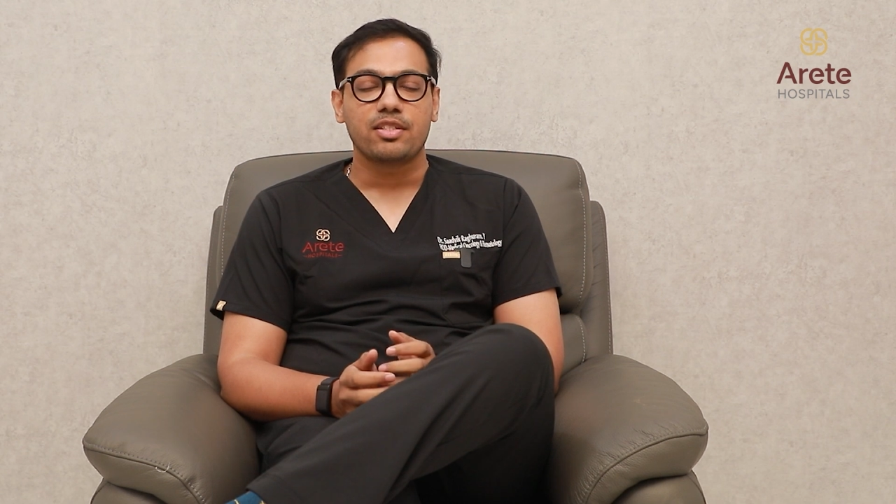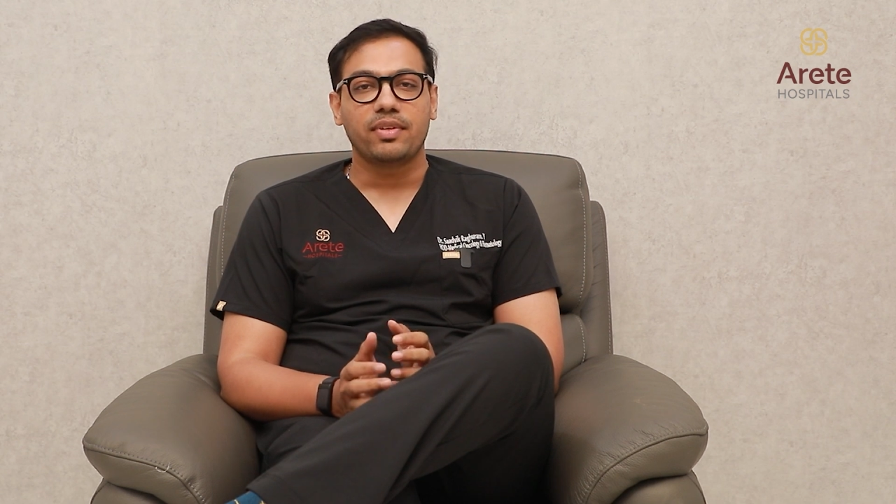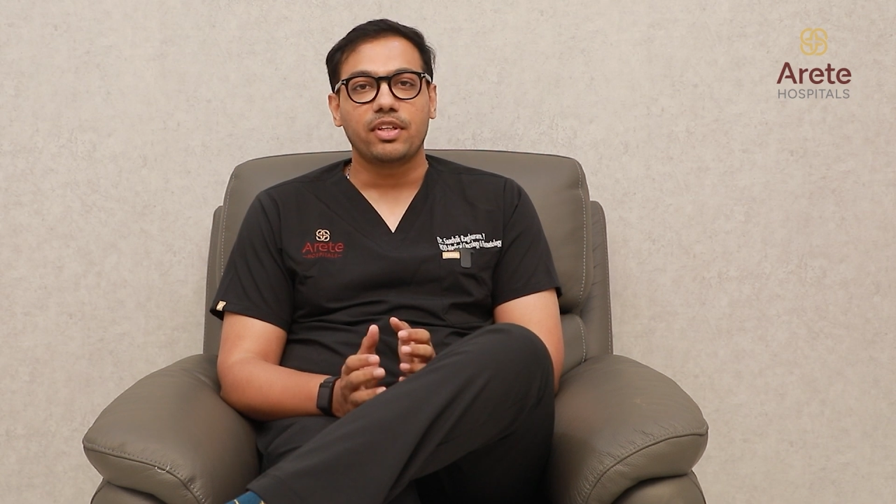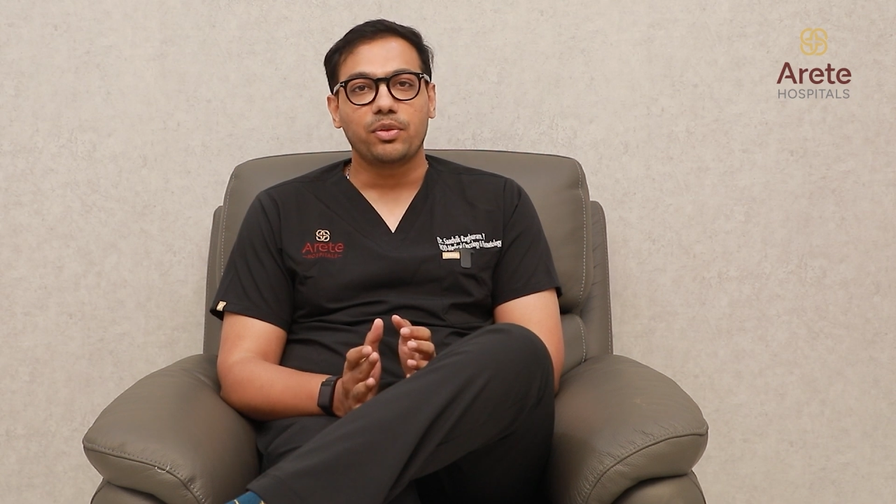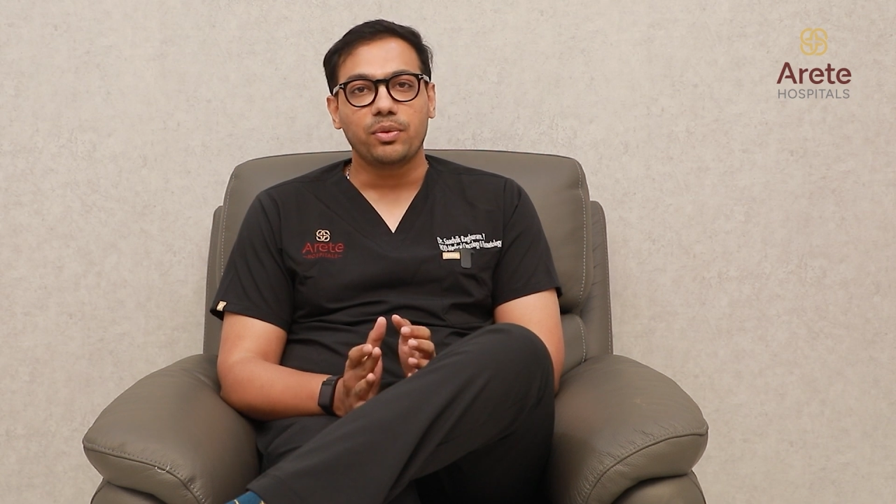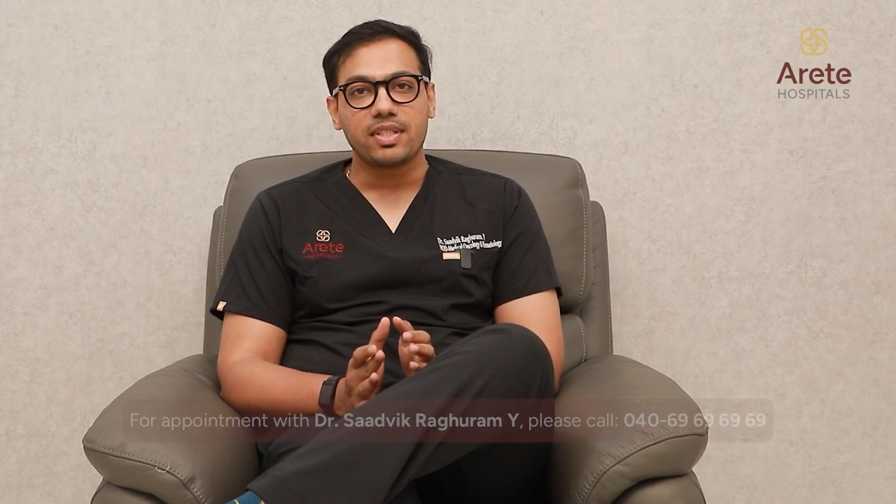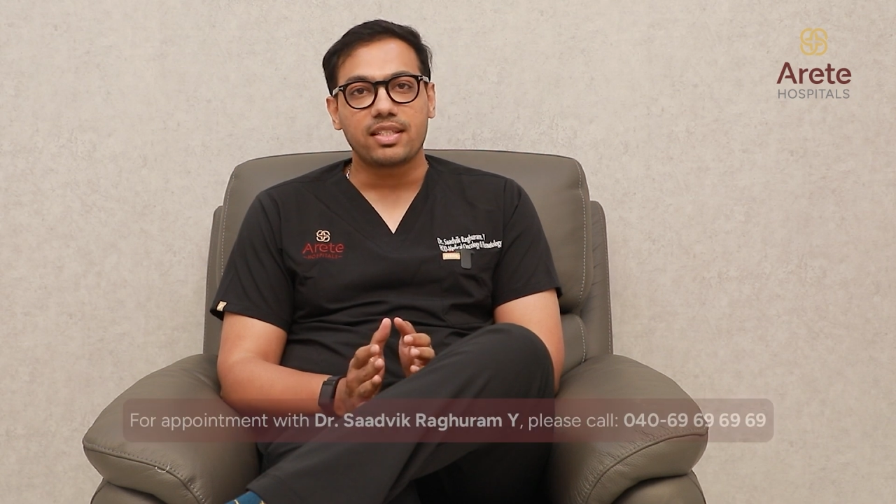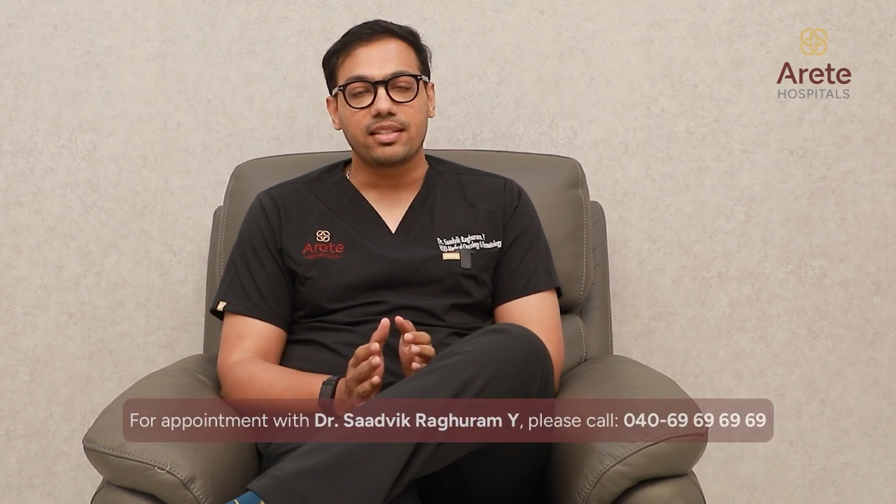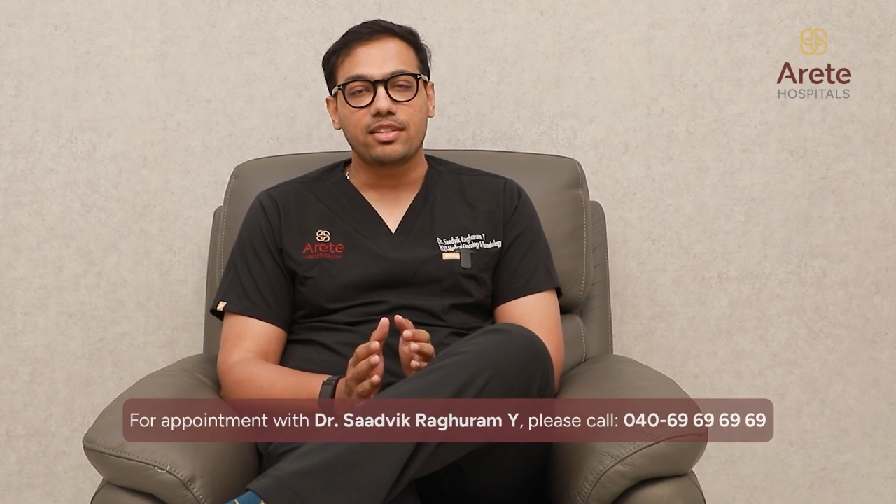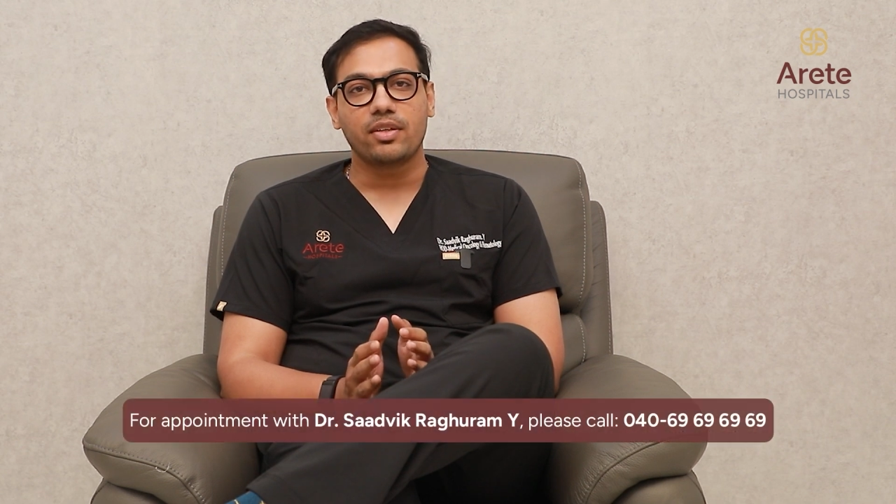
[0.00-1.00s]
So when you do a
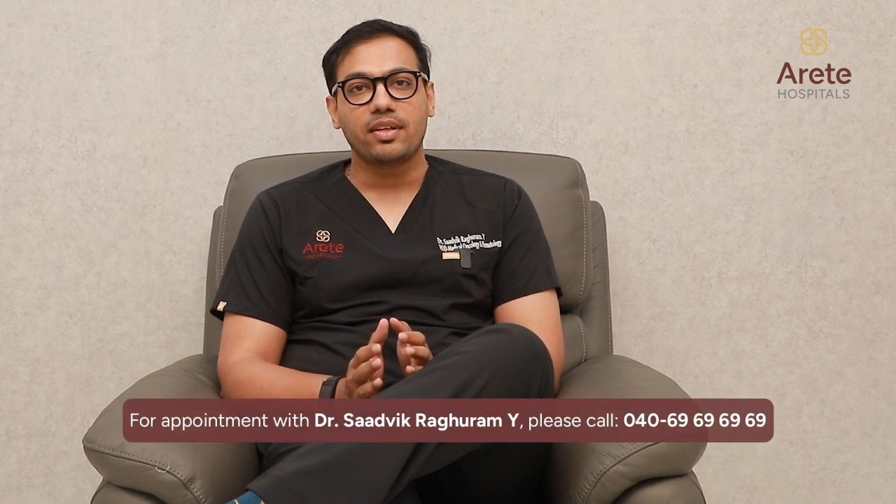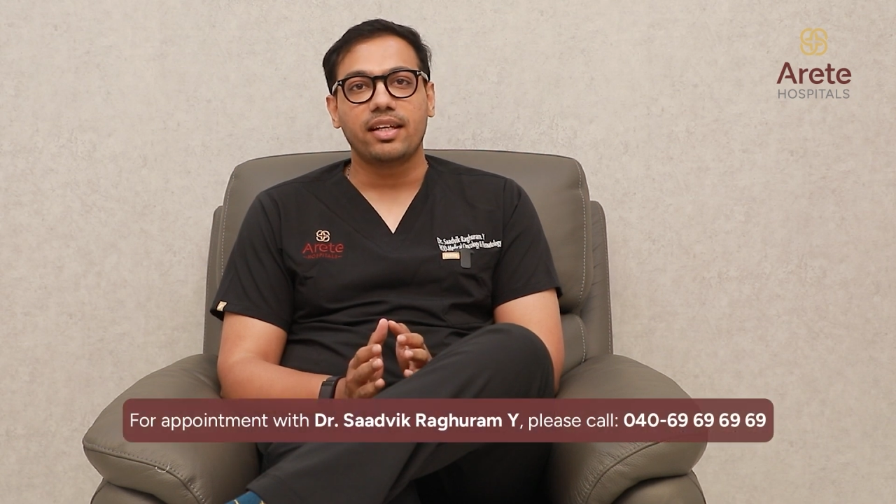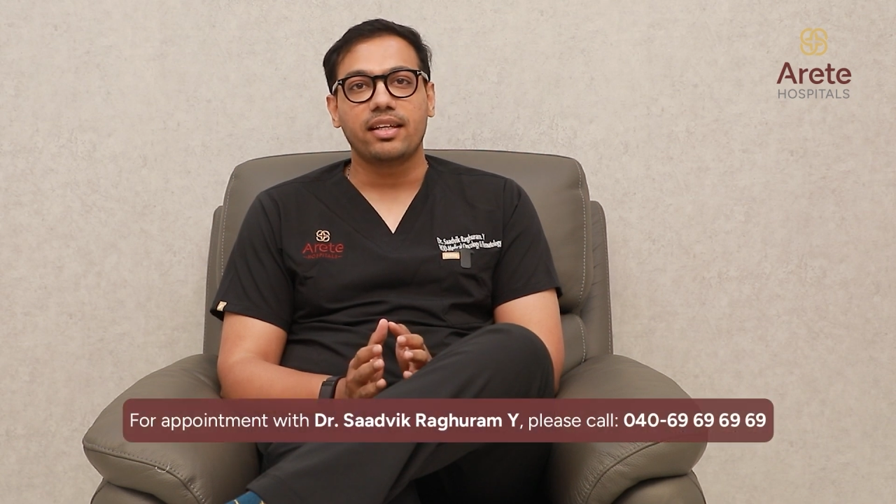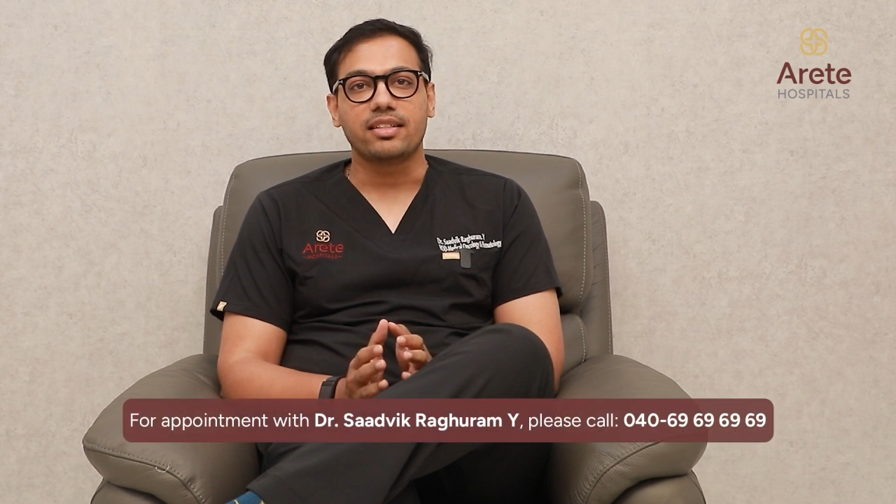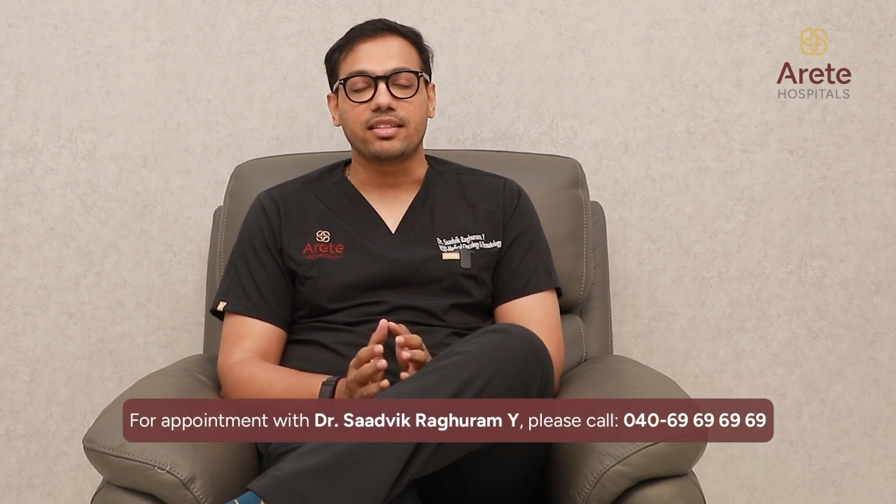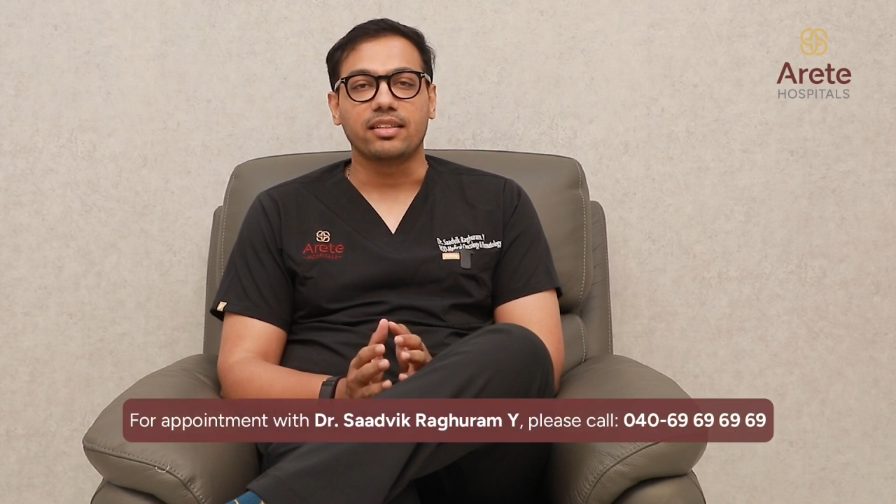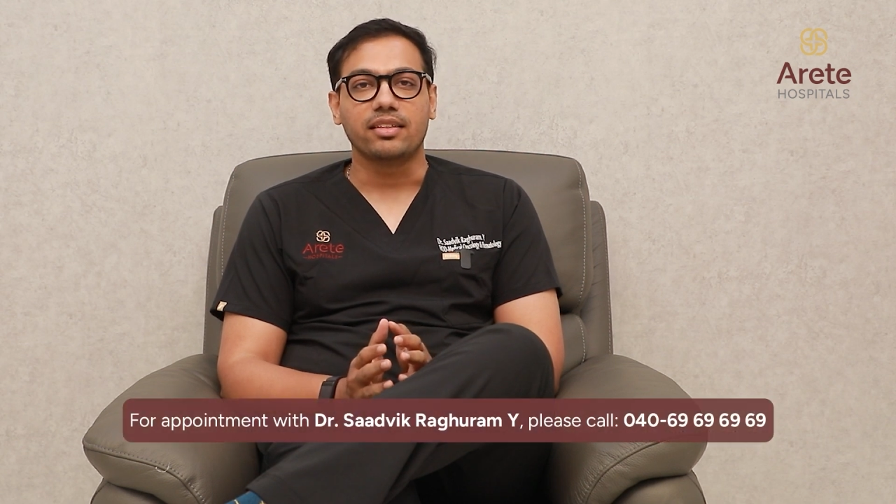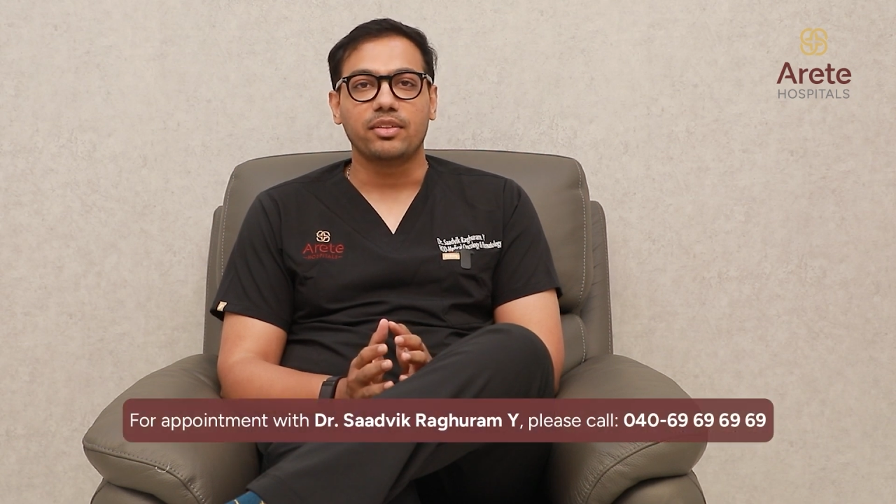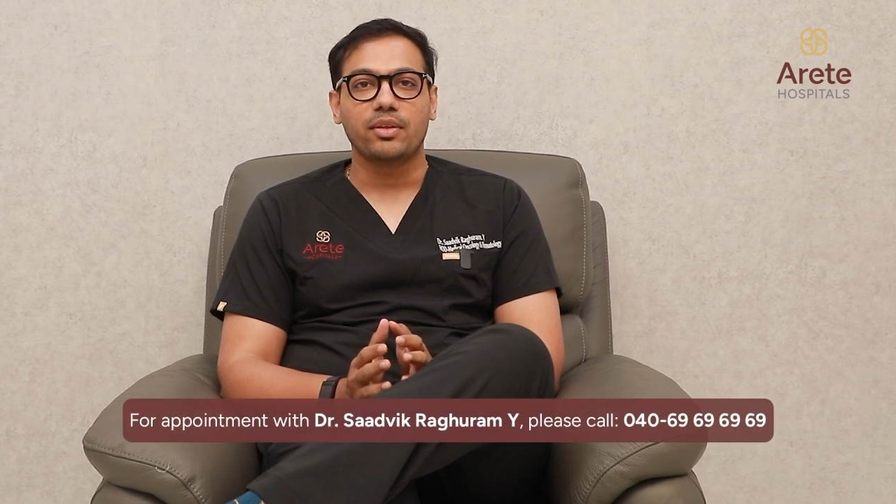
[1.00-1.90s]
surgery or radiation,